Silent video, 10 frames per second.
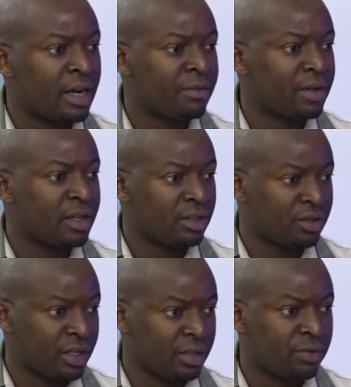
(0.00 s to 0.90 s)
African
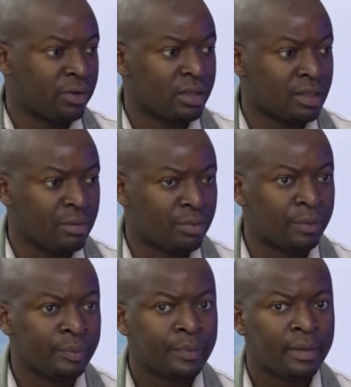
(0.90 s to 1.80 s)
trade, for right. example.
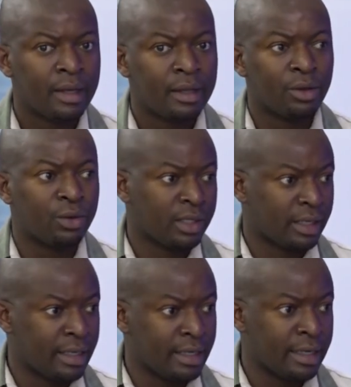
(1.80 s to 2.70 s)
Mm-hmm. Those are
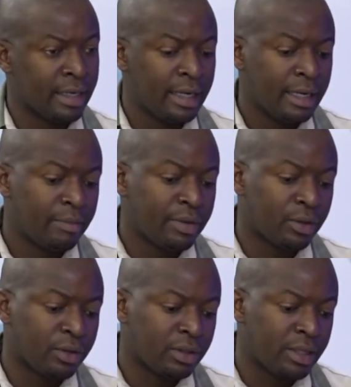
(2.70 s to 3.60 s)
key
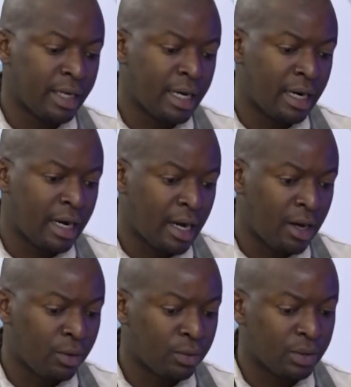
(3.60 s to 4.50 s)
because they
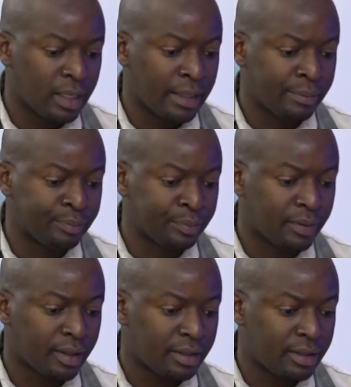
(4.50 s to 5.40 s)
allow um,
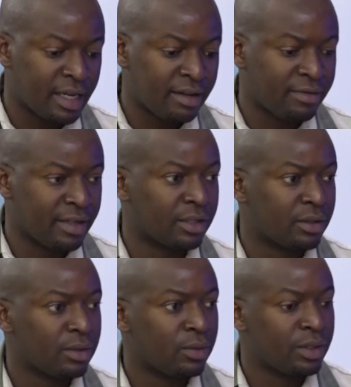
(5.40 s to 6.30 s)

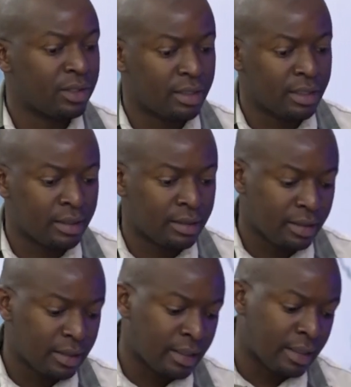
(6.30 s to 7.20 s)
savings, which then
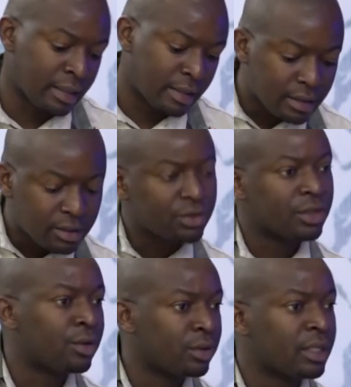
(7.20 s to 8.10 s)
uh,
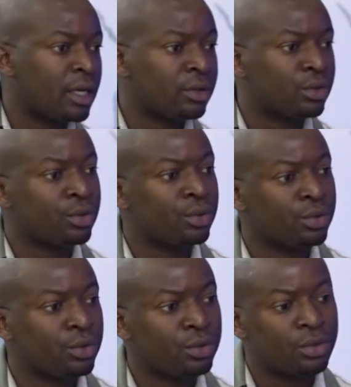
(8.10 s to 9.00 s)
trickled down to,
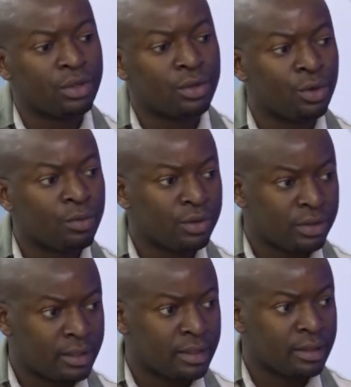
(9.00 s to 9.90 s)
to, to the normal
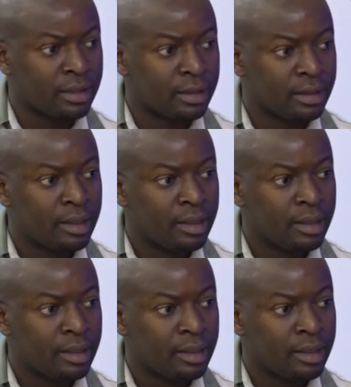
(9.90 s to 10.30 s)
citizen.